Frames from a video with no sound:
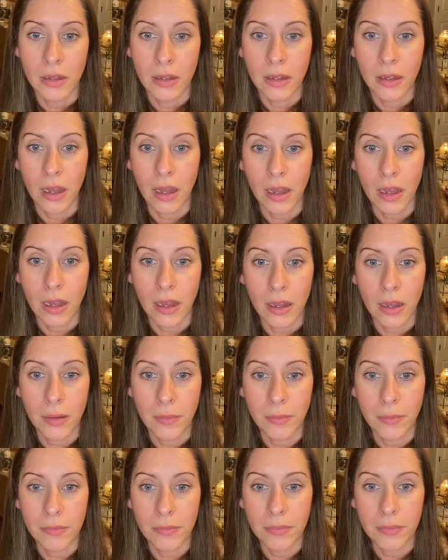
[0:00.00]

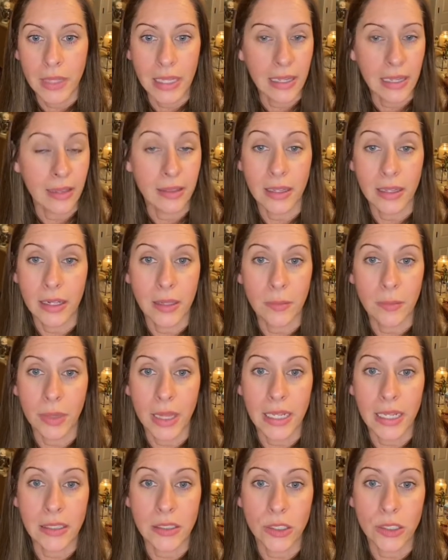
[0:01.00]
They didn't
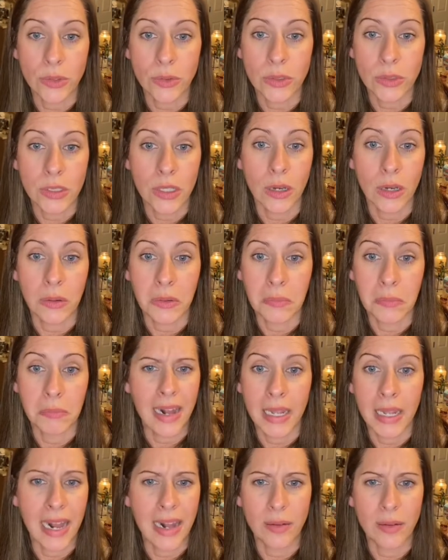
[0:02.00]
plan to. So, and
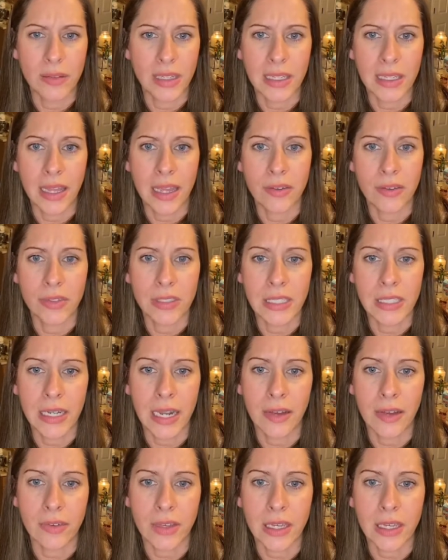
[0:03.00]
I don't think they ever did
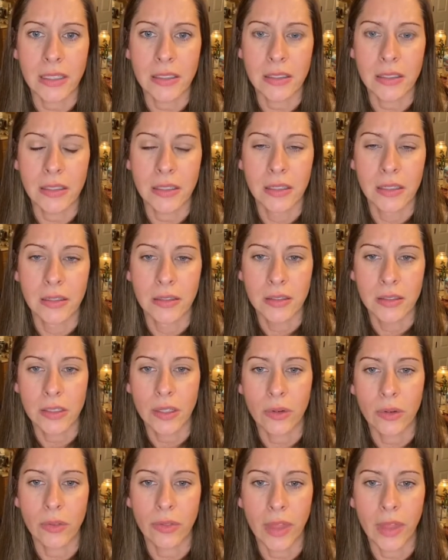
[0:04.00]
have kids. So
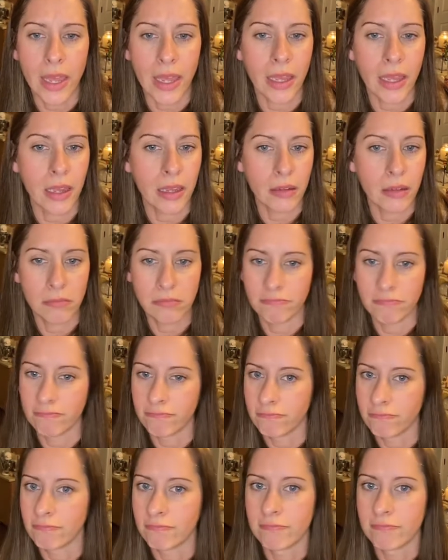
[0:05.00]
they
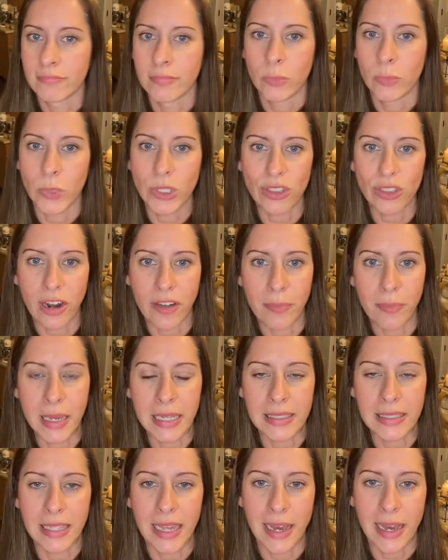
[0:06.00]
We drive past
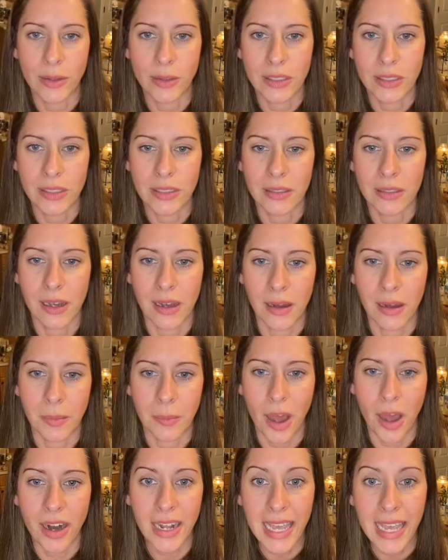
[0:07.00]
the house
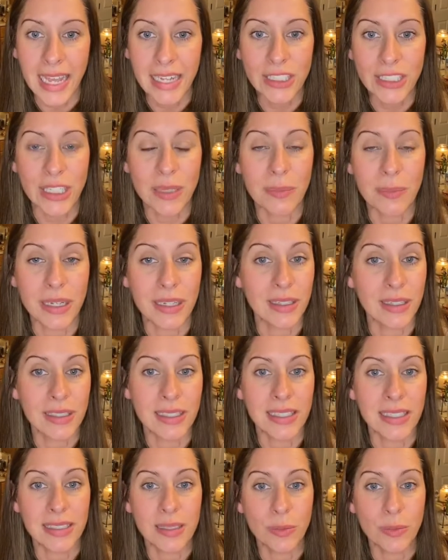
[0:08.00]
on occasion because
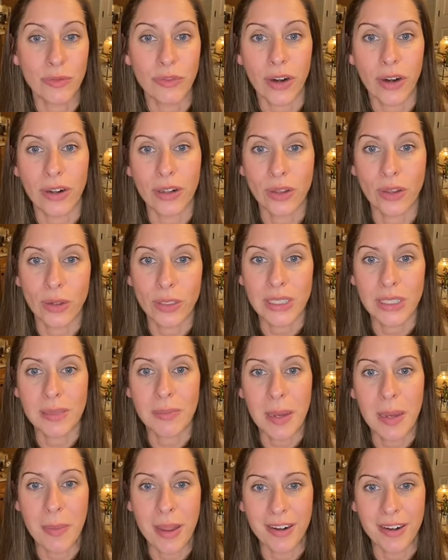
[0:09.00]
it's very close to my
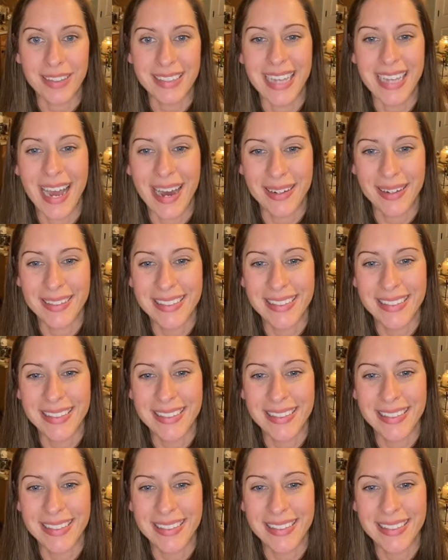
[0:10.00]
parents' house.